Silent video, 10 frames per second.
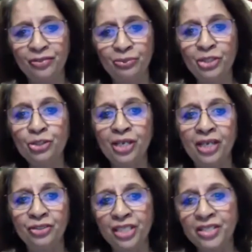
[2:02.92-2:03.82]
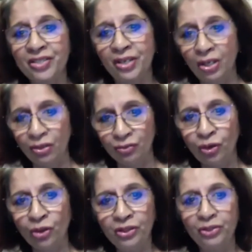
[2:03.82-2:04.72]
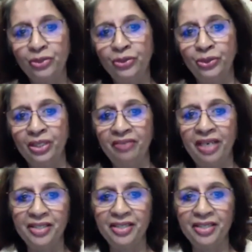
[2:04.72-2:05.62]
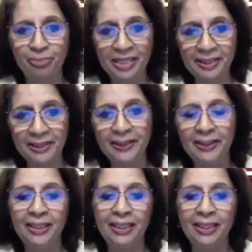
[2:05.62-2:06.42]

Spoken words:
which countries fought the coronavirus better